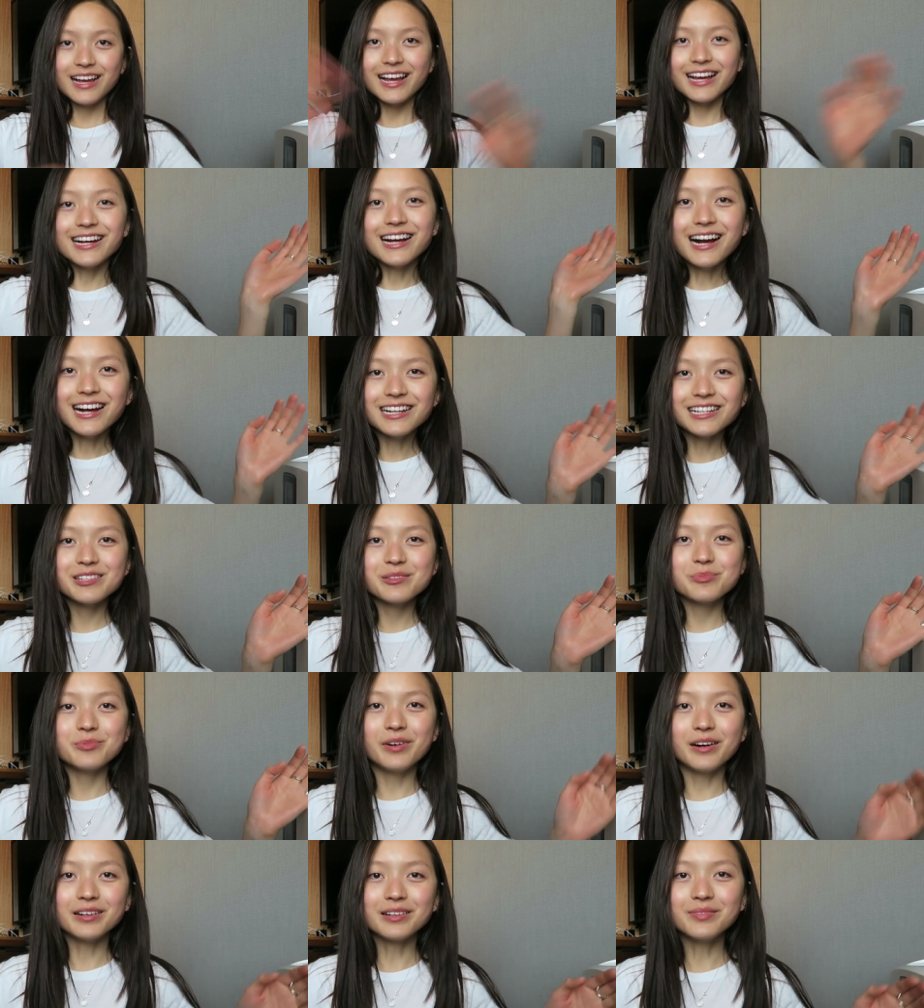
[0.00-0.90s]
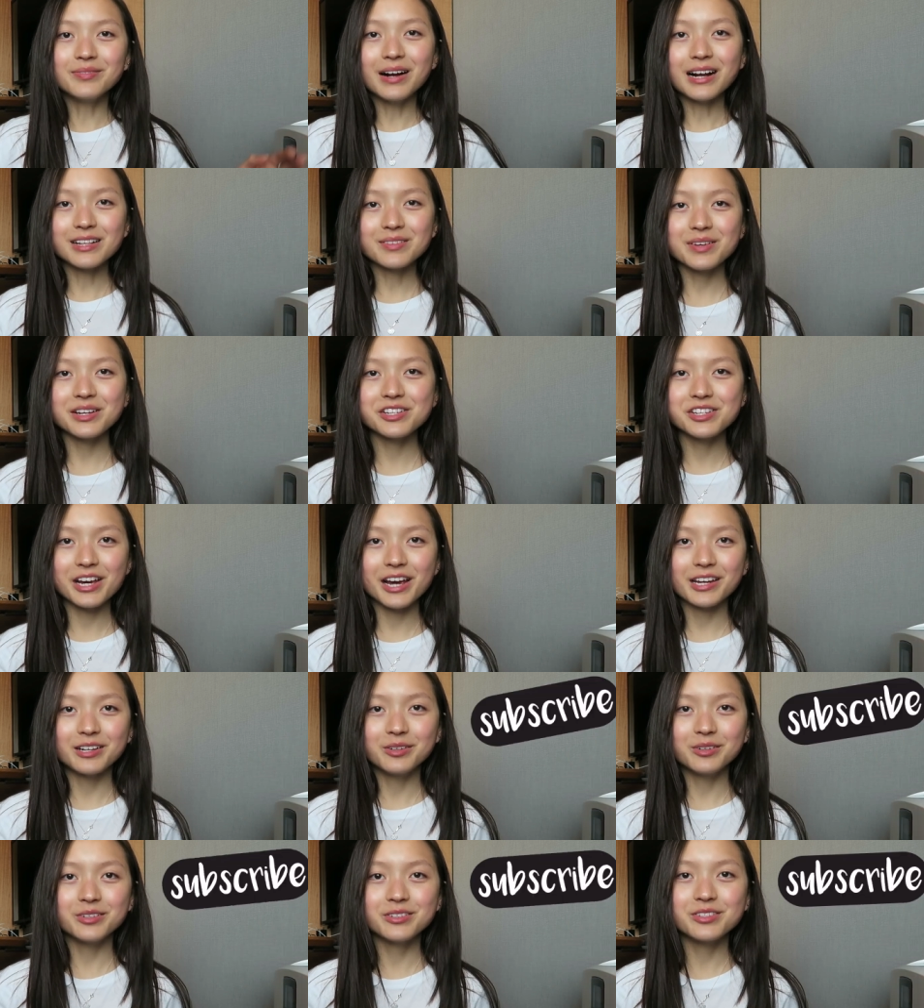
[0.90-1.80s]
Hey guys, welcome back to my
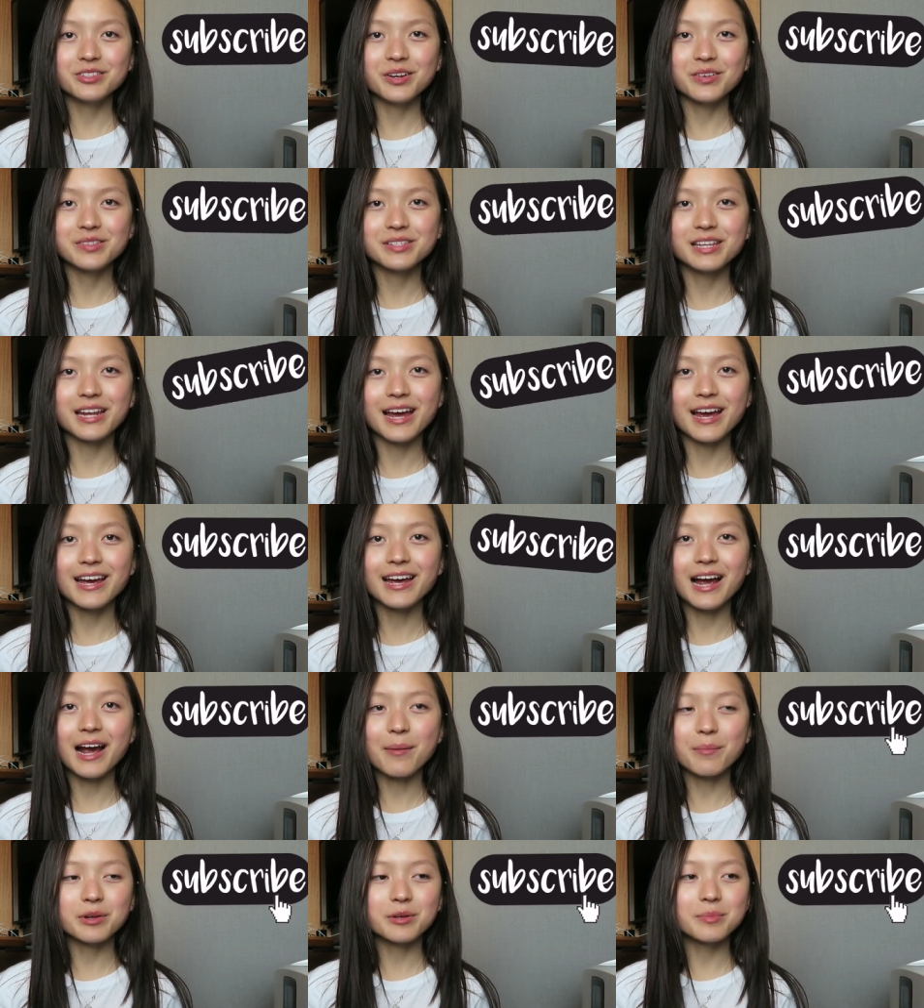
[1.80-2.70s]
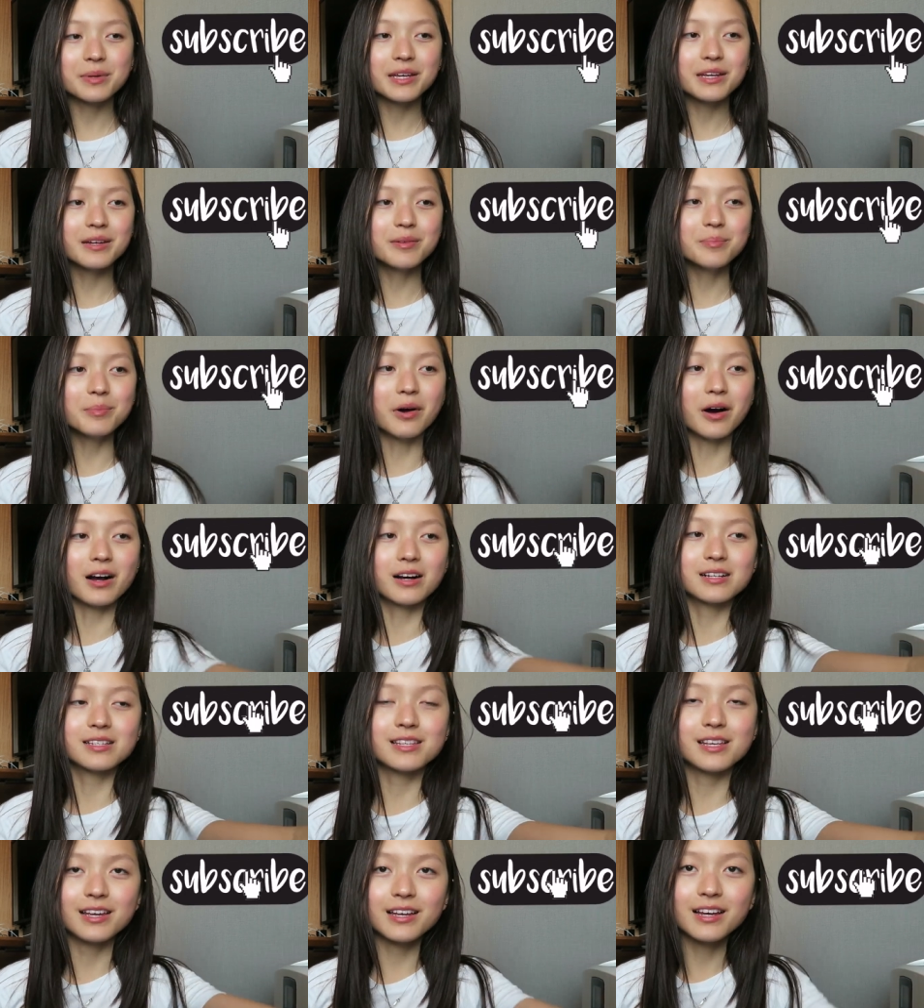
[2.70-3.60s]
channel. So today I'm going to be
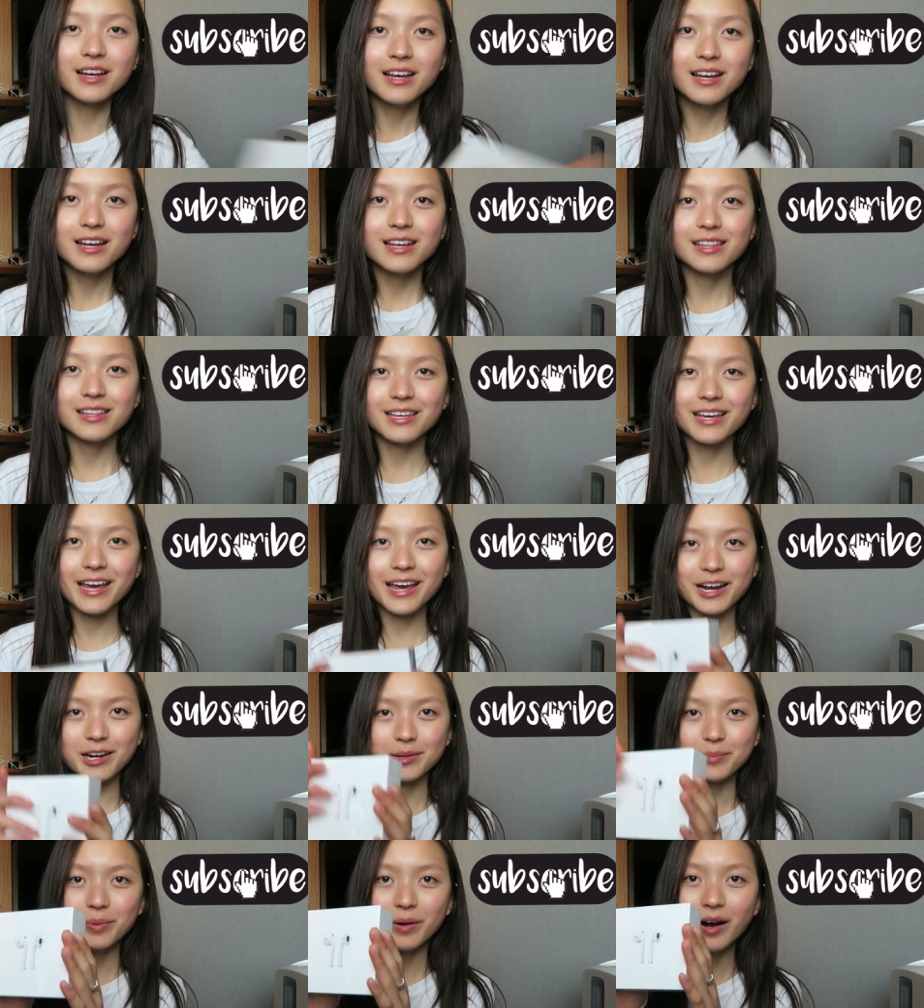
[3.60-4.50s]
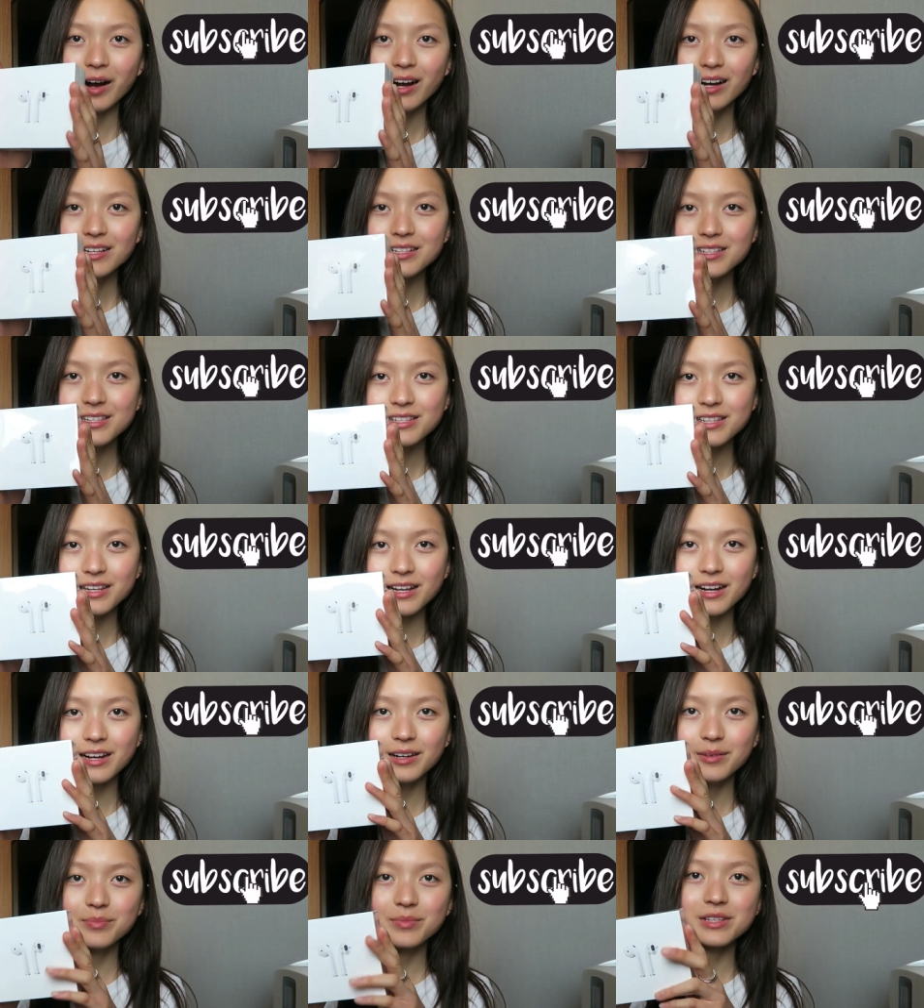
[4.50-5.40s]
unboxing the AirPods.
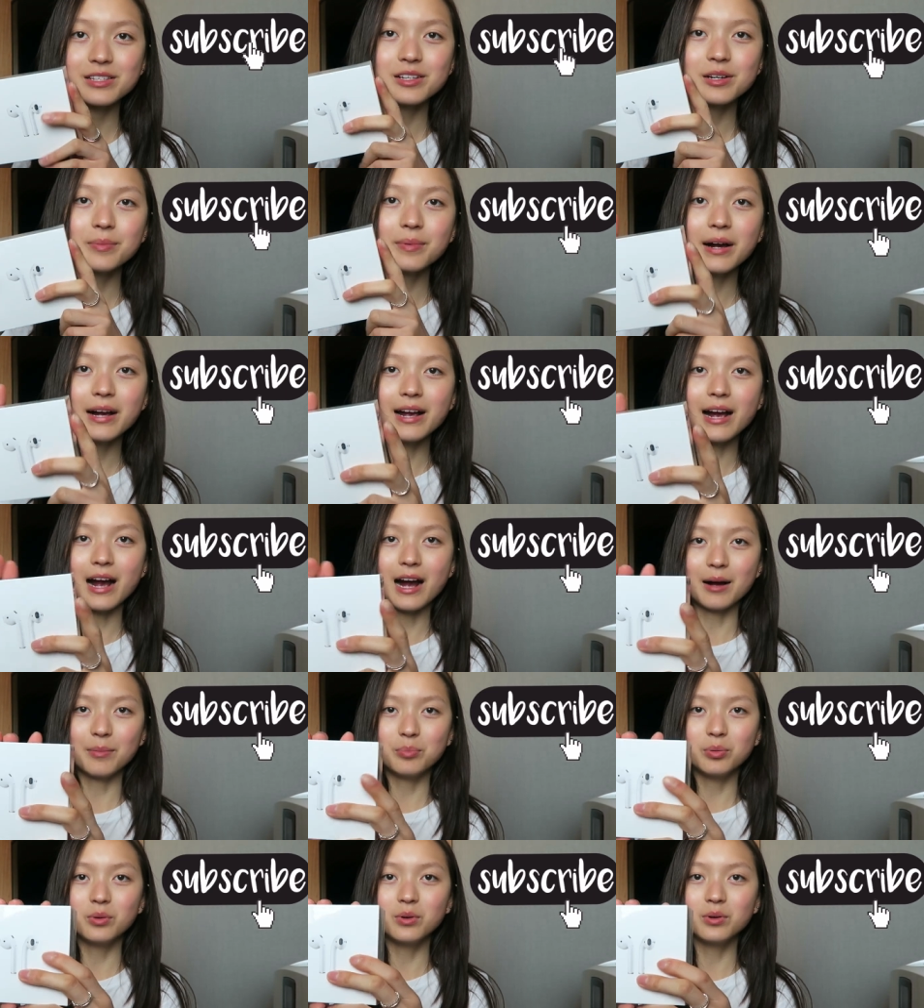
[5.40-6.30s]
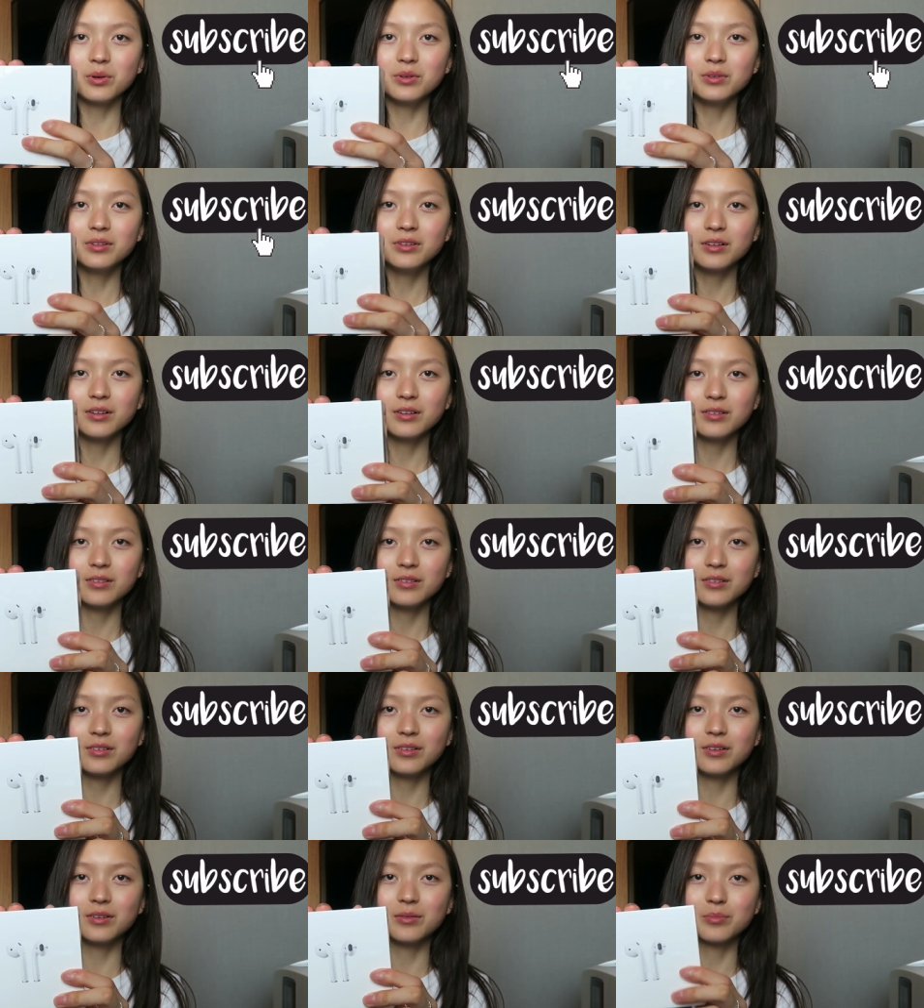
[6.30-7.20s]
Um, these are by Apple.
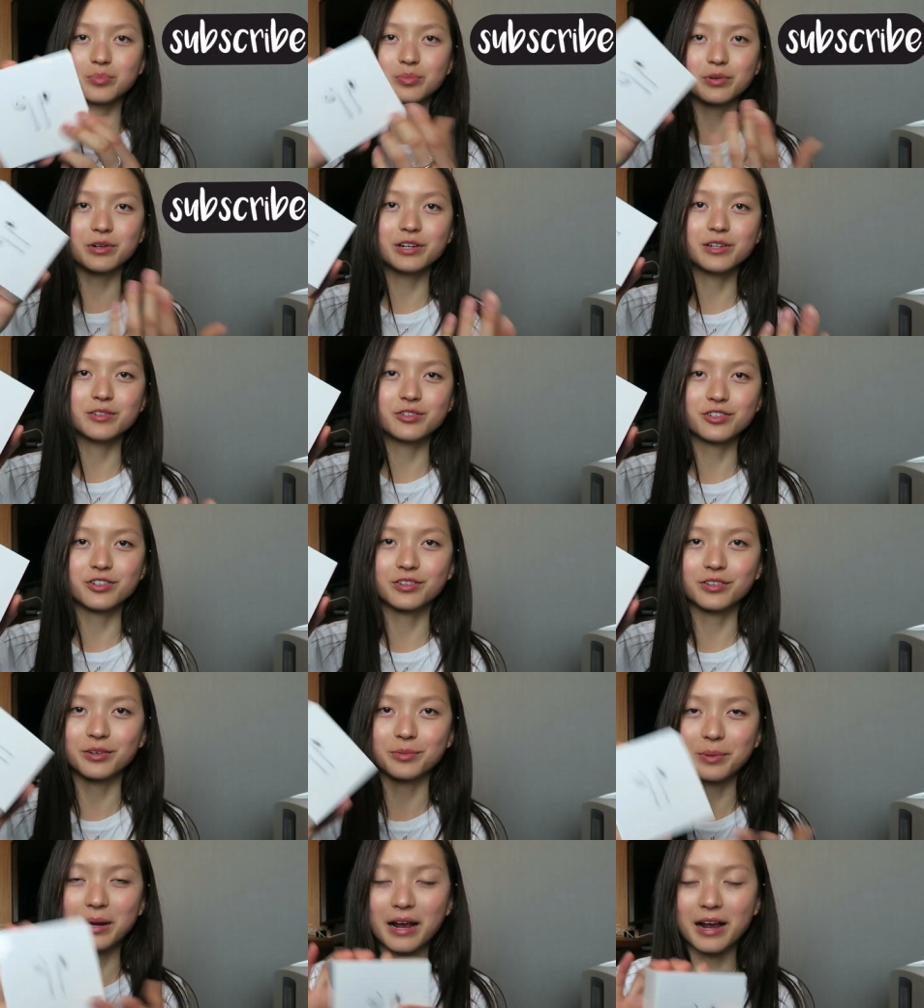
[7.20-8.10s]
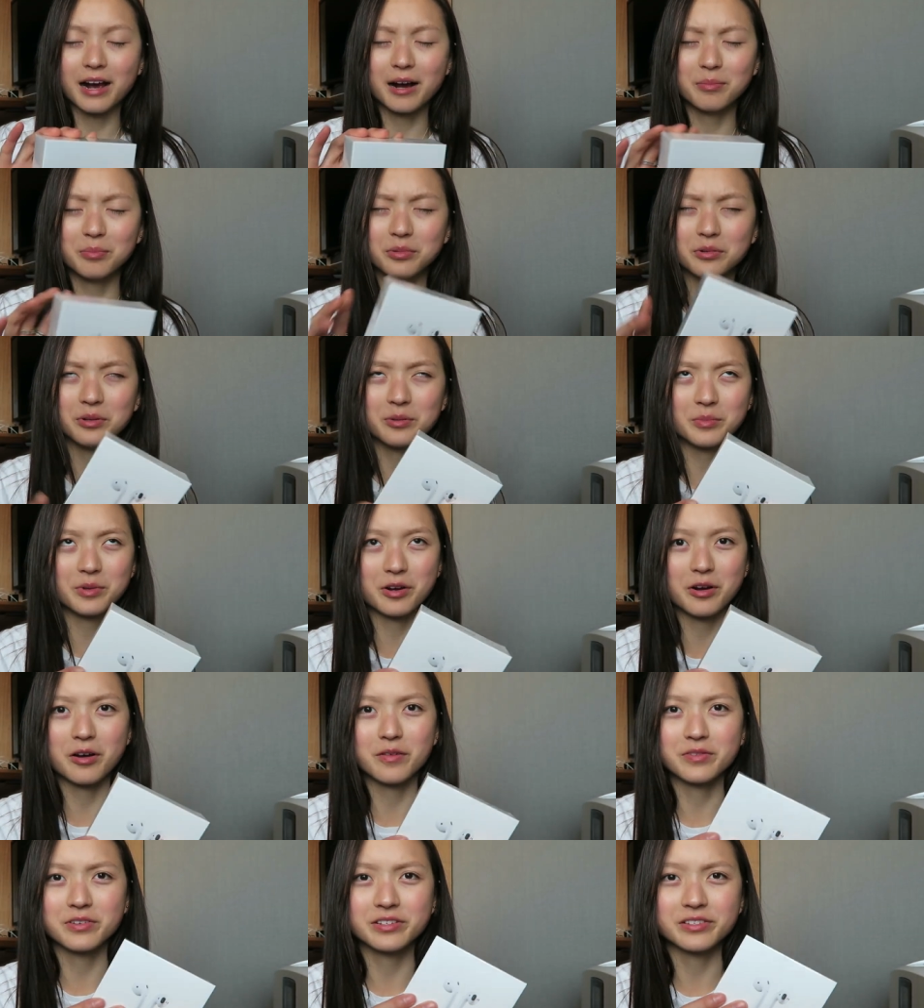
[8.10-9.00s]
Well, pretty sure they're by Apple, I mean
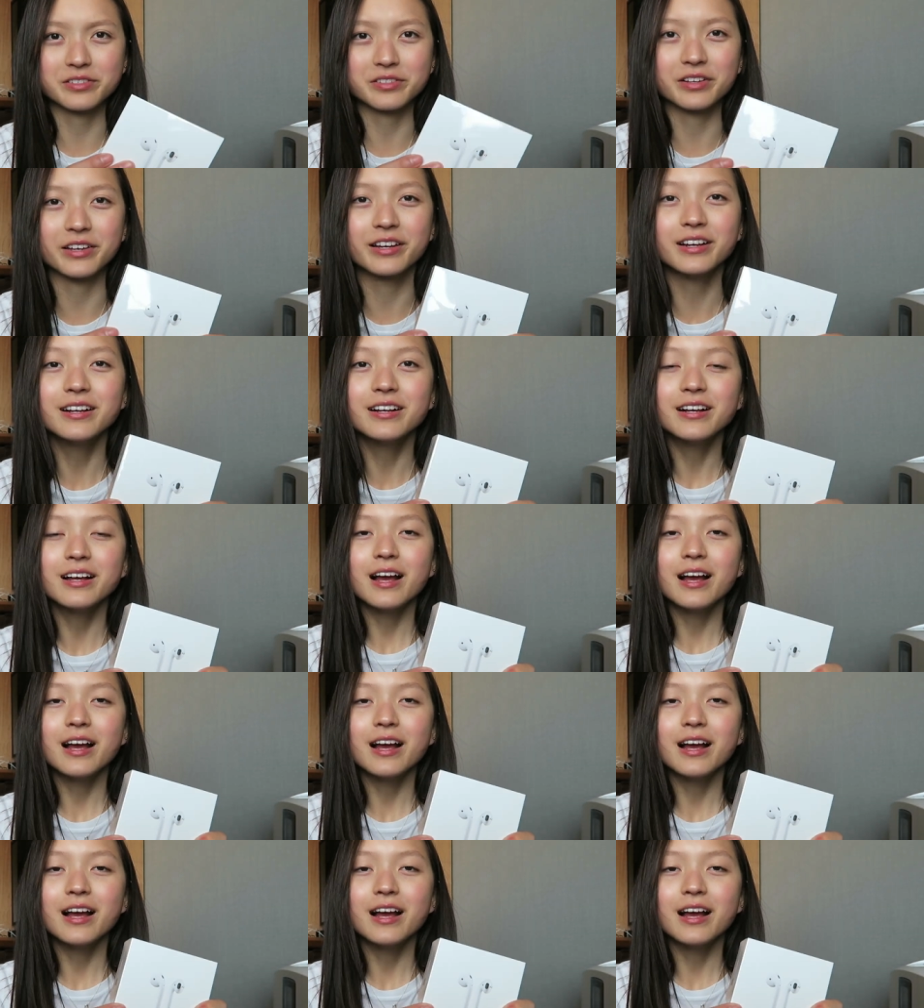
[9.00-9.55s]
obviously.